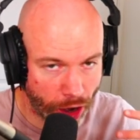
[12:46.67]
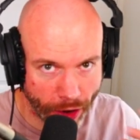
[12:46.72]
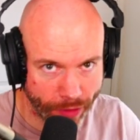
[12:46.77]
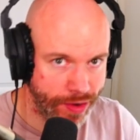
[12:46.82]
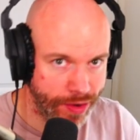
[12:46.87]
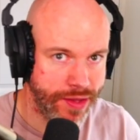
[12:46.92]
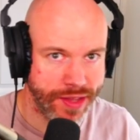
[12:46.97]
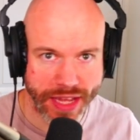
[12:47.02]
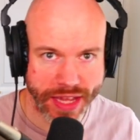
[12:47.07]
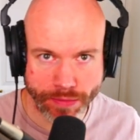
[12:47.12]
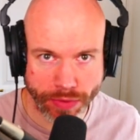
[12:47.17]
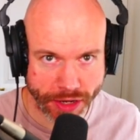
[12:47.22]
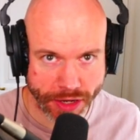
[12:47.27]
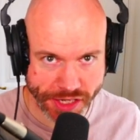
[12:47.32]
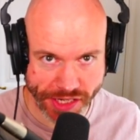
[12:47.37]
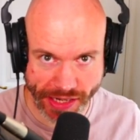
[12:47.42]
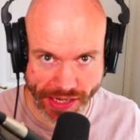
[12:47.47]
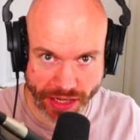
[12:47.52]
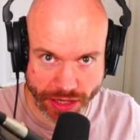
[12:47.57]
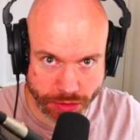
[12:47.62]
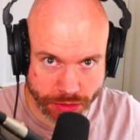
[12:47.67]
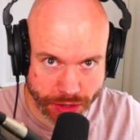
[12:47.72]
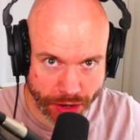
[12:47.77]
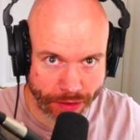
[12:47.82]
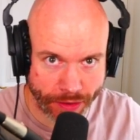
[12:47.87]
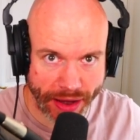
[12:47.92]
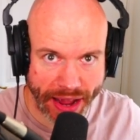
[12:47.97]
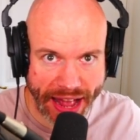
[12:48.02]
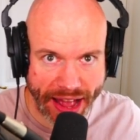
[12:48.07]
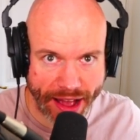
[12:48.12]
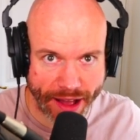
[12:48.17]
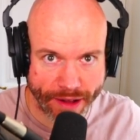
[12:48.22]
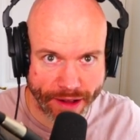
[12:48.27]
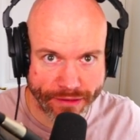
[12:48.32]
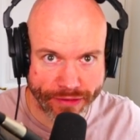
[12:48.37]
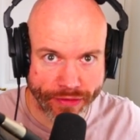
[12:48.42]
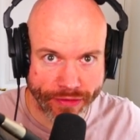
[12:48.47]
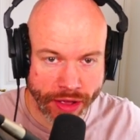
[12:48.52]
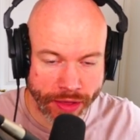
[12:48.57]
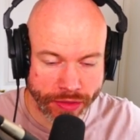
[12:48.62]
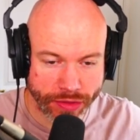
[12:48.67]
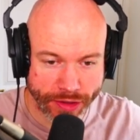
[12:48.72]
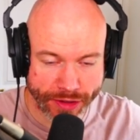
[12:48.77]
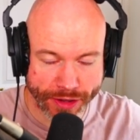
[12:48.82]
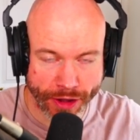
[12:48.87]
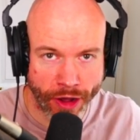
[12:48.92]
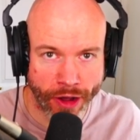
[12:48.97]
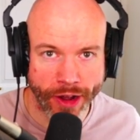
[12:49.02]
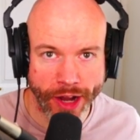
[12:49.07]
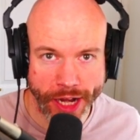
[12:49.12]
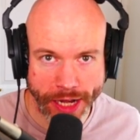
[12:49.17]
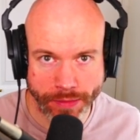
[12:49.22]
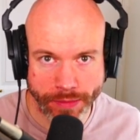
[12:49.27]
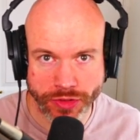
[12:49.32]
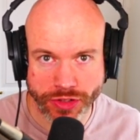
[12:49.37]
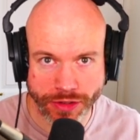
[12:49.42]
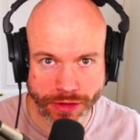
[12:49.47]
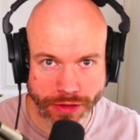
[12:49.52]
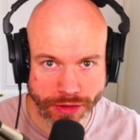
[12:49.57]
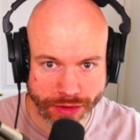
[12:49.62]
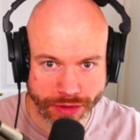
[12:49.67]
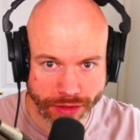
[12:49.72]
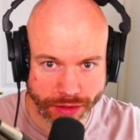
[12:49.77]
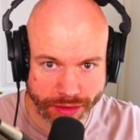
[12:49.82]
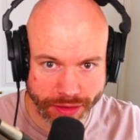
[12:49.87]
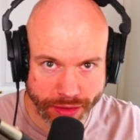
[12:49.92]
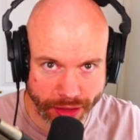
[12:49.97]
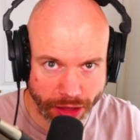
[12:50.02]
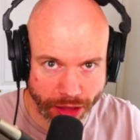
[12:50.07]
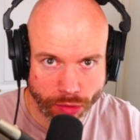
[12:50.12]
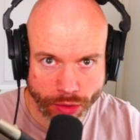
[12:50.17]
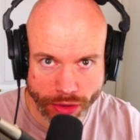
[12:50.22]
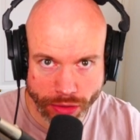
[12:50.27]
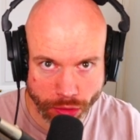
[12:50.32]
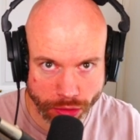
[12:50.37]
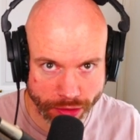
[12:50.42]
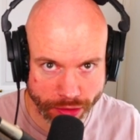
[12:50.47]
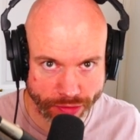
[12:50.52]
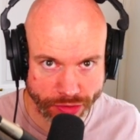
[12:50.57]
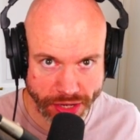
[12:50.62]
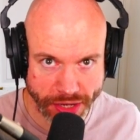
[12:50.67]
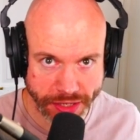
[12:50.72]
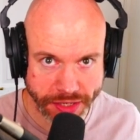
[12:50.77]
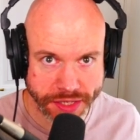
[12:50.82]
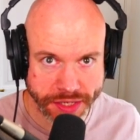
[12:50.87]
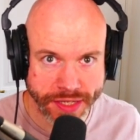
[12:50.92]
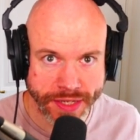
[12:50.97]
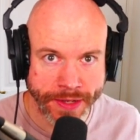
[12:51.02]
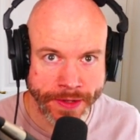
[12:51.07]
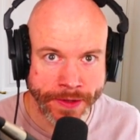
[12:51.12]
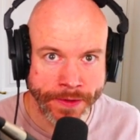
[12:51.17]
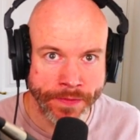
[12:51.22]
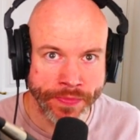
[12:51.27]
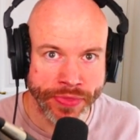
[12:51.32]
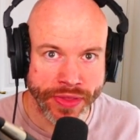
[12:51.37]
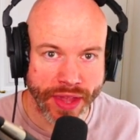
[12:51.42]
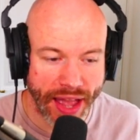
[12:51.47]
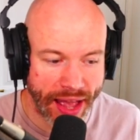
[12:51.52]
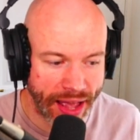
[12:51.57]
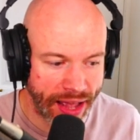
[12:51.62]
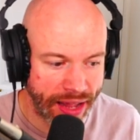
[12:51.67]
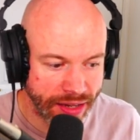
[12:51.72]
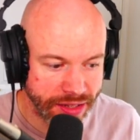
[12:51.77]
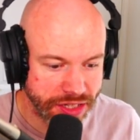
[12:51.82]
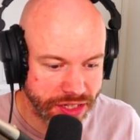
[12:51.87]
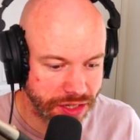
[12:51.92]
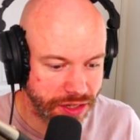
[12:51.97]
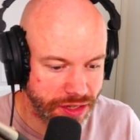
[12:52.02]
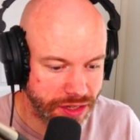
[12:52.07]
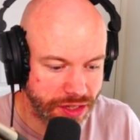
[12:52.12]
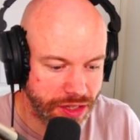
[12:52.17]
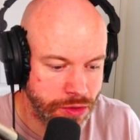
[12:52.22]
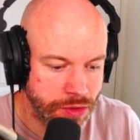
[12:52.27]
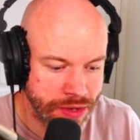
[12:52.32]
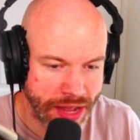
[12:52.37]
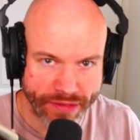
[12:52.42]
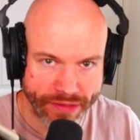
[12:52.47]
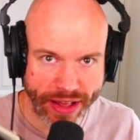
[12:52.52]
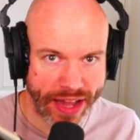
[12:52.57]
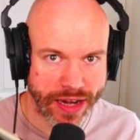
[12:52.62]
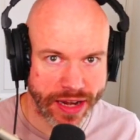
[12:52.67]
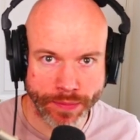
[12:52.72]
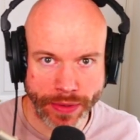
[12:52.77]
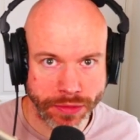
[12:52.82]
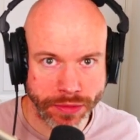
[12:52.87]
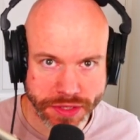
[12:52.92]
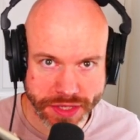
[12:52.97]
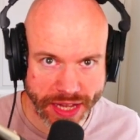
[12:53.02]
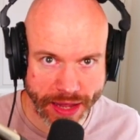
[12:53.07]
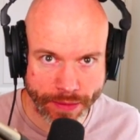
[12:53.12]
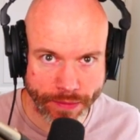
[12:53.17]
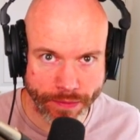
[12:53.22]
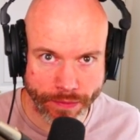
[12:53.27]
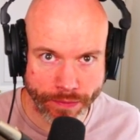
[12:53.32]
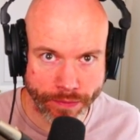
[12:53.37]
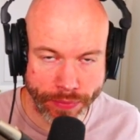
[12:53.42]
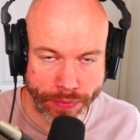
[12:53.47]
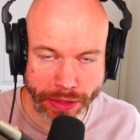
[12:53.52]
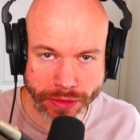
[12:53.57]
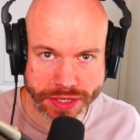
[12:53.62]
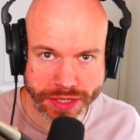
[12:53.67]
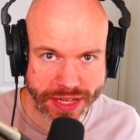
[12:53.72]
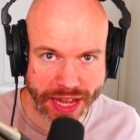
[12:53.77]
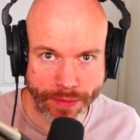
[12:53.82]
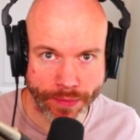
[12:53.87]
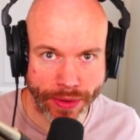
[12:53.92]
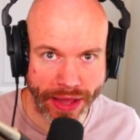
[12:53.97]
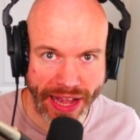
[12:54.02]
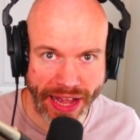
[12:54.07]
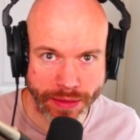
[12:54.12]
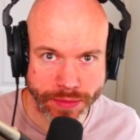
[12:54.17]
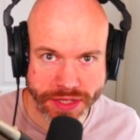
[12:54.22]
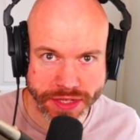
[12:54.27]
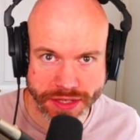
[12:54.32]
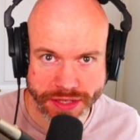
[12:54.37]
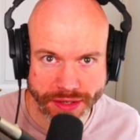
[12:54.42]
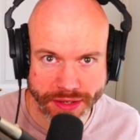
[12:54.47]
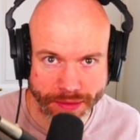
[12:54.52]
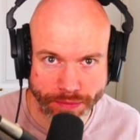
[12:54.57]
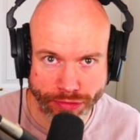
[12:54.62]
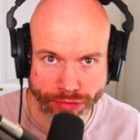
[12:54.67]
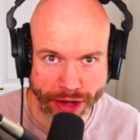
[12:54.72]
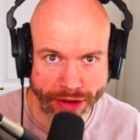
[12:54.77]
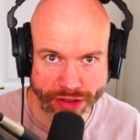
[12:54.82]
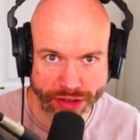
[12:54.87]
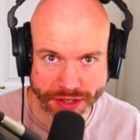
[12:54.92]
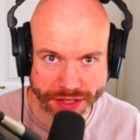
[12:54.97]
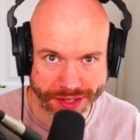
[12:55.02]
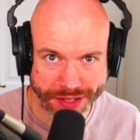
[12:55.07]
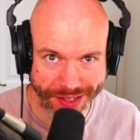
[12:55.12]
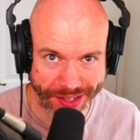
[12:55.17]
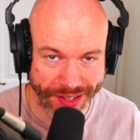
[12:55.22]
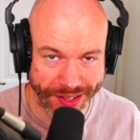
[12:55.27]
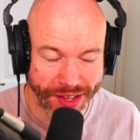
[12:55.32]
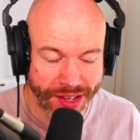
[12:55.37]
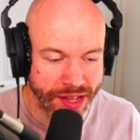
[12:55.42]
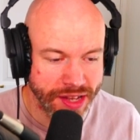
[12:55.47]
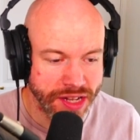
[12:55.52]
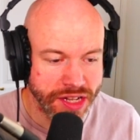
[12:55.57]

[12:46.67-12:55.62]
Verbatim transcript: R and D budget, you don't have the time to, to deal with all of this. And you never had a build step, build step perhaps previously.